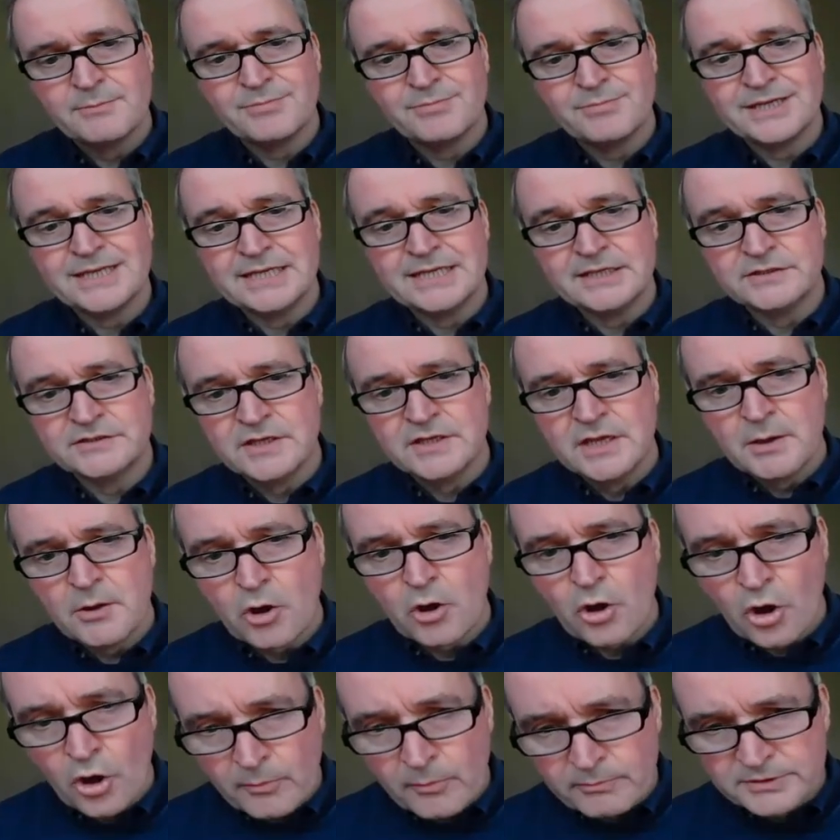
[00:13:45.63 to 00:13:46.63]
but it is
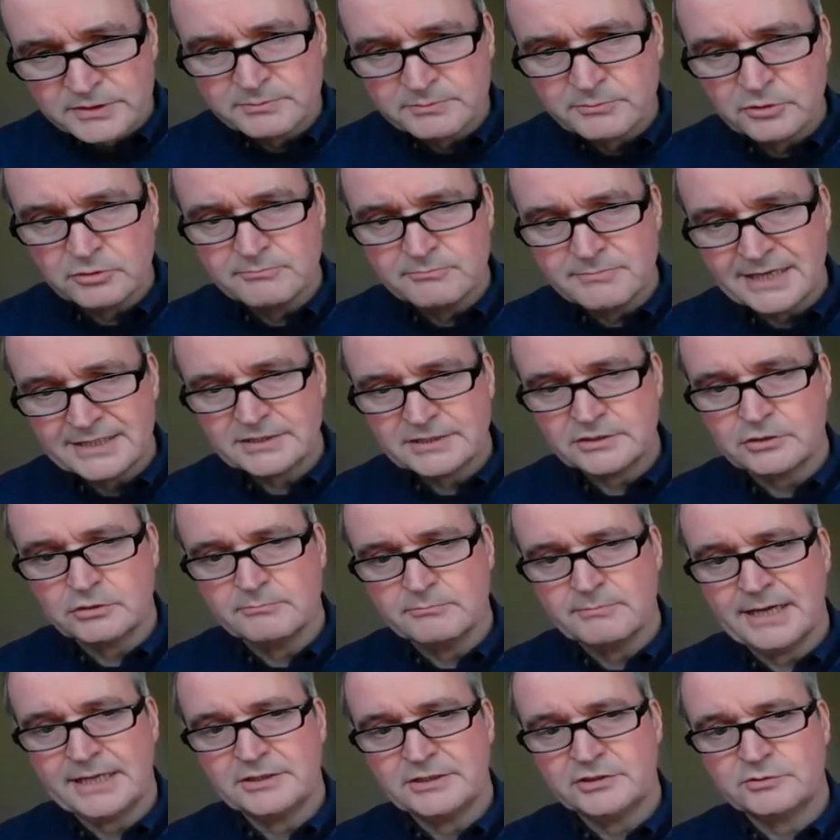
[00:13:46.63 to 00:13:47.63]
optimal
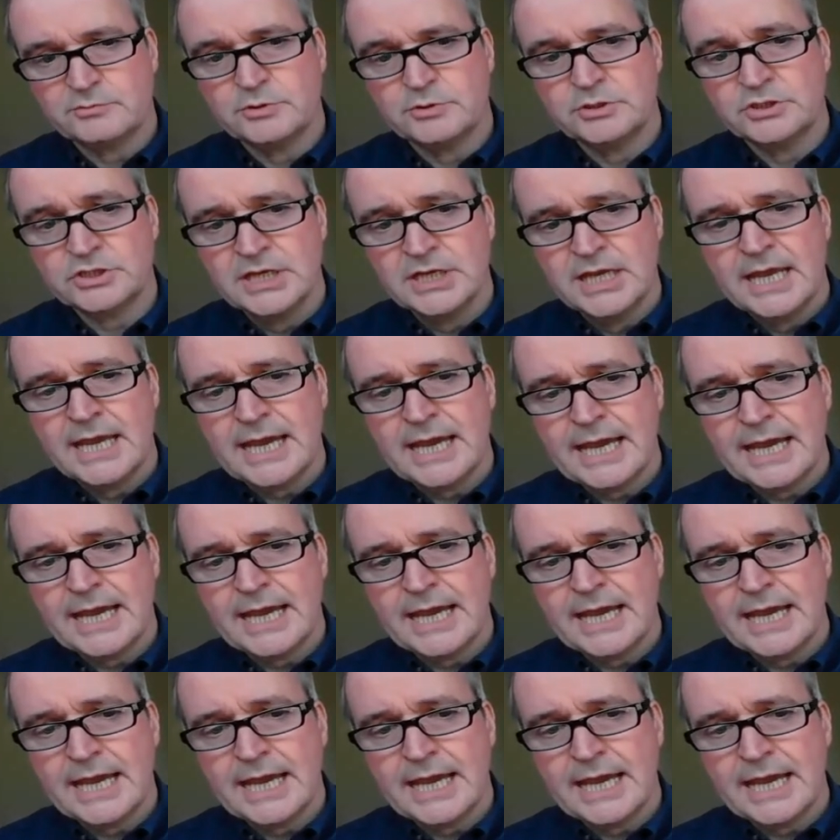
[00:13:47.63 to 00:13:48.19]
medical management